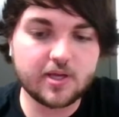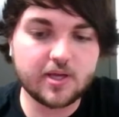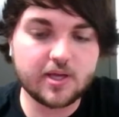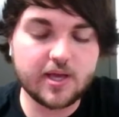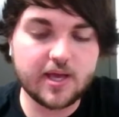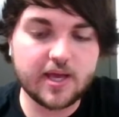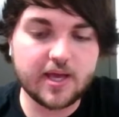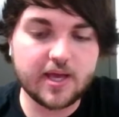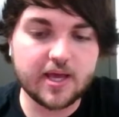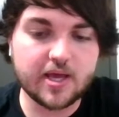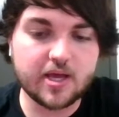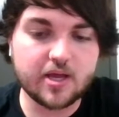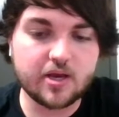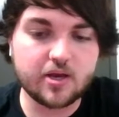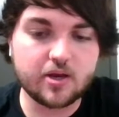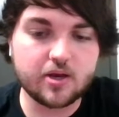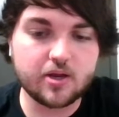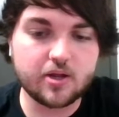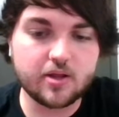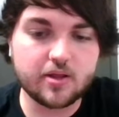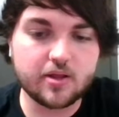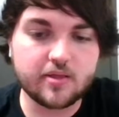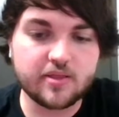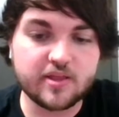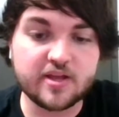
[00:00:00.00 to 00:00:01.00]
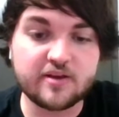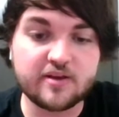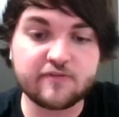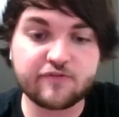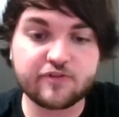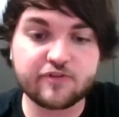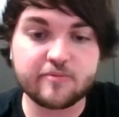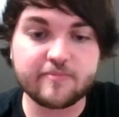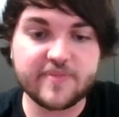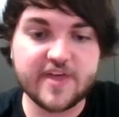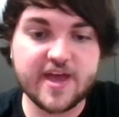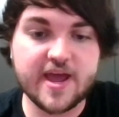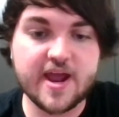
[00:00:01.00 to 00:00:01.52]
And then
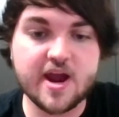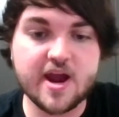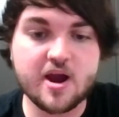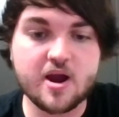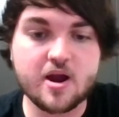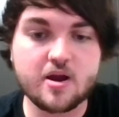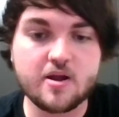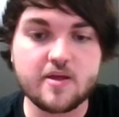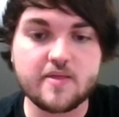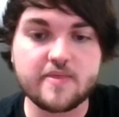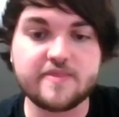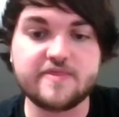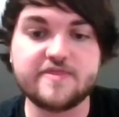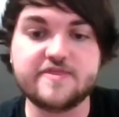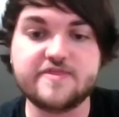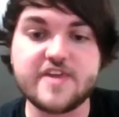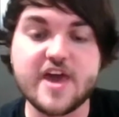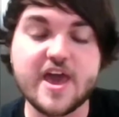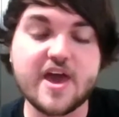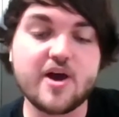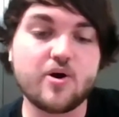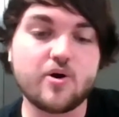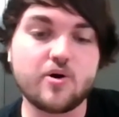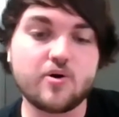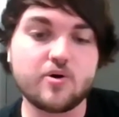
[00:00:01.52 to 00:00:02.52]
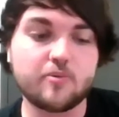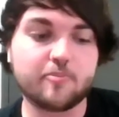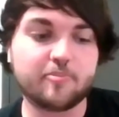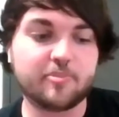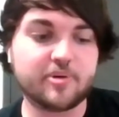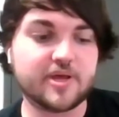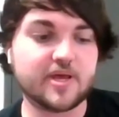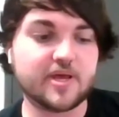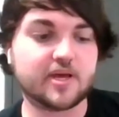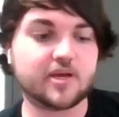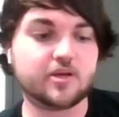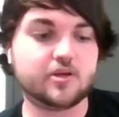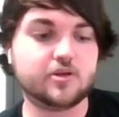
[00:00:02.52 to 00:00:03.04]
from there, they'll
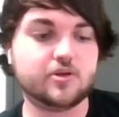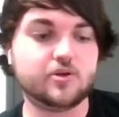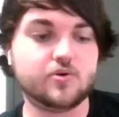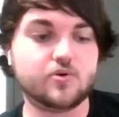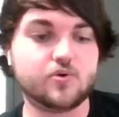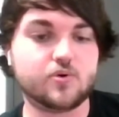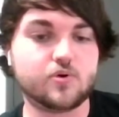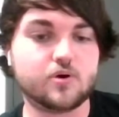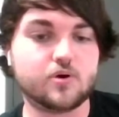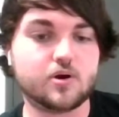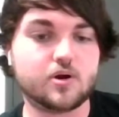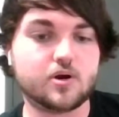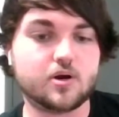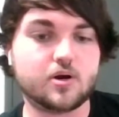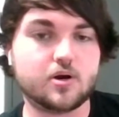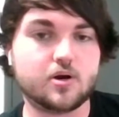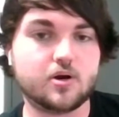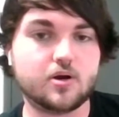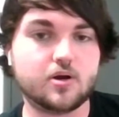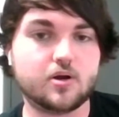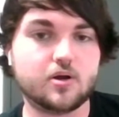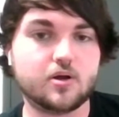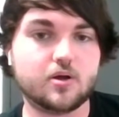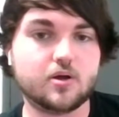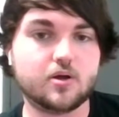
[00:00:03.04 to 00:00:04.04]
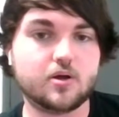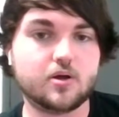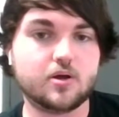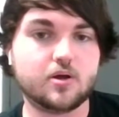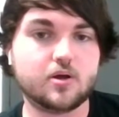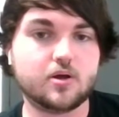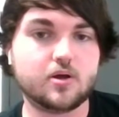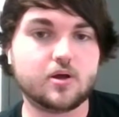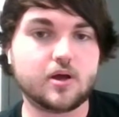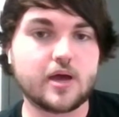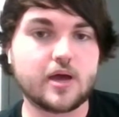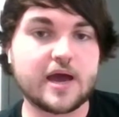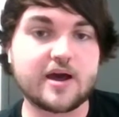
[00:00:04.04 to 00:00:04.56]
pick your
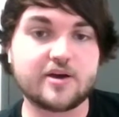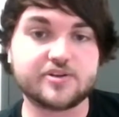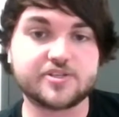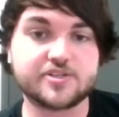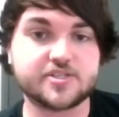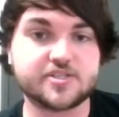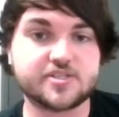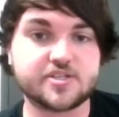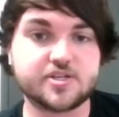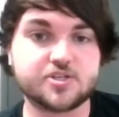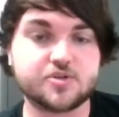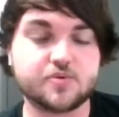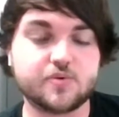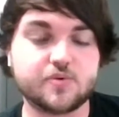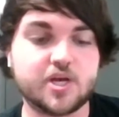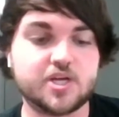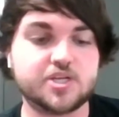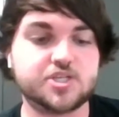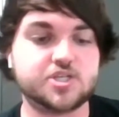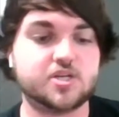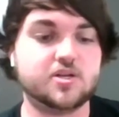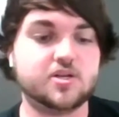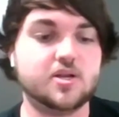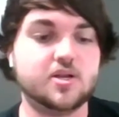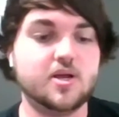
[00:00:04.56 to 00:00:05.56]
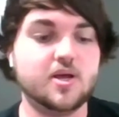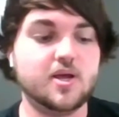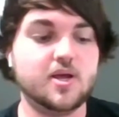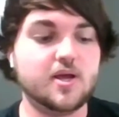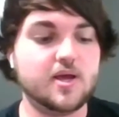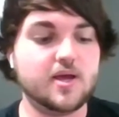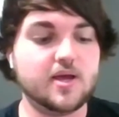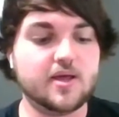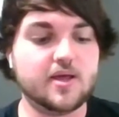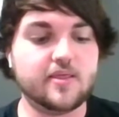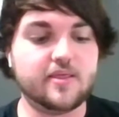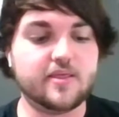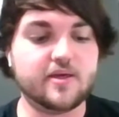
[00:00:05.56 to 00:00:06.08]
housing situation.
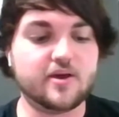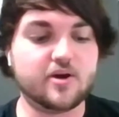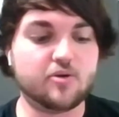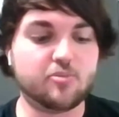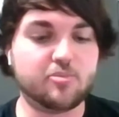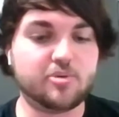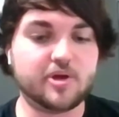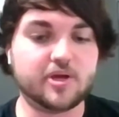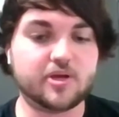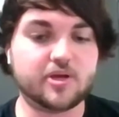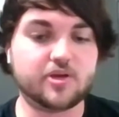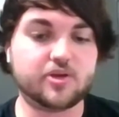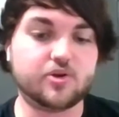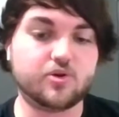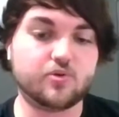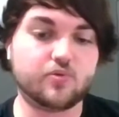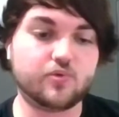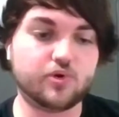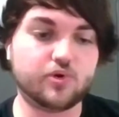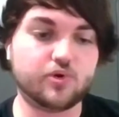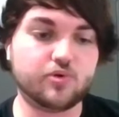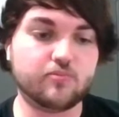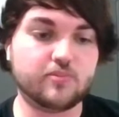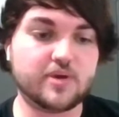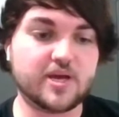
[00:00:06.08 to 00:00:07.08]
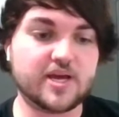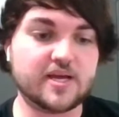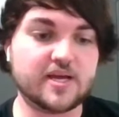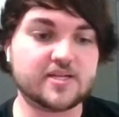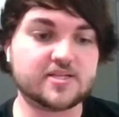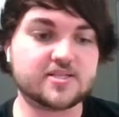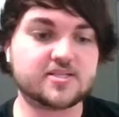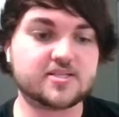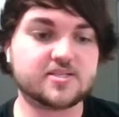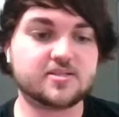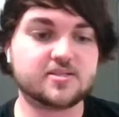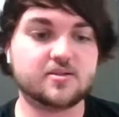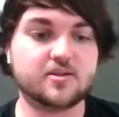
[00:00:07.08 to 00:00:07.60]
They'll pick your
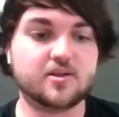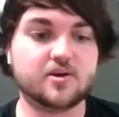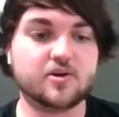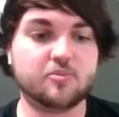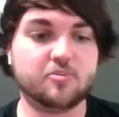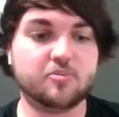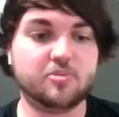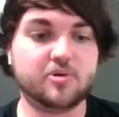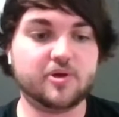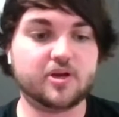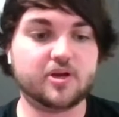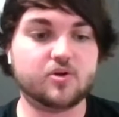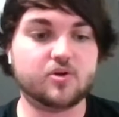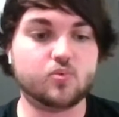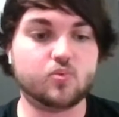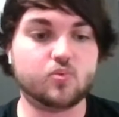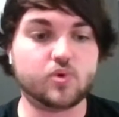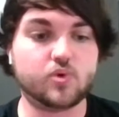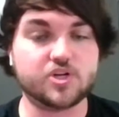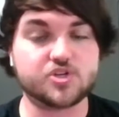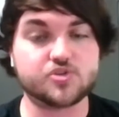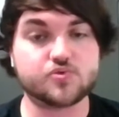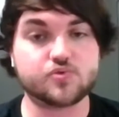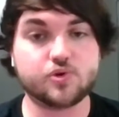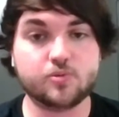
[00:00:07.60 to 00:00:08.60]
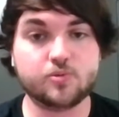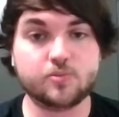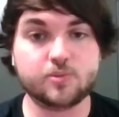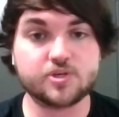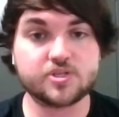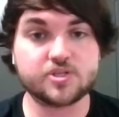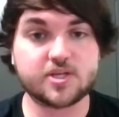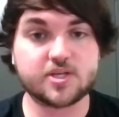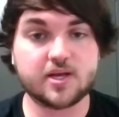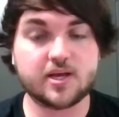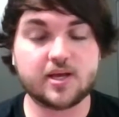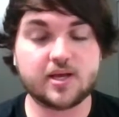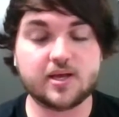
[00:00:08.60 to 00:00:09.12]
roommates. They'll pick which room you're
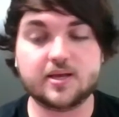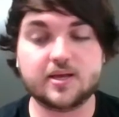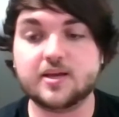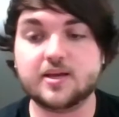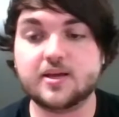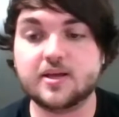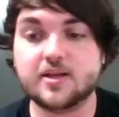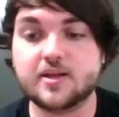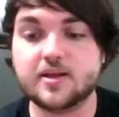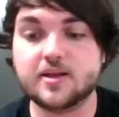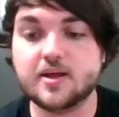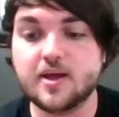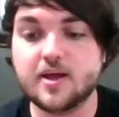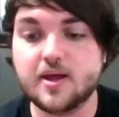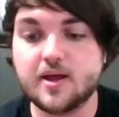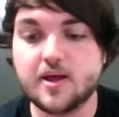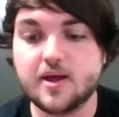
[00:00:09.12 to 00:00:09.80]
staying in.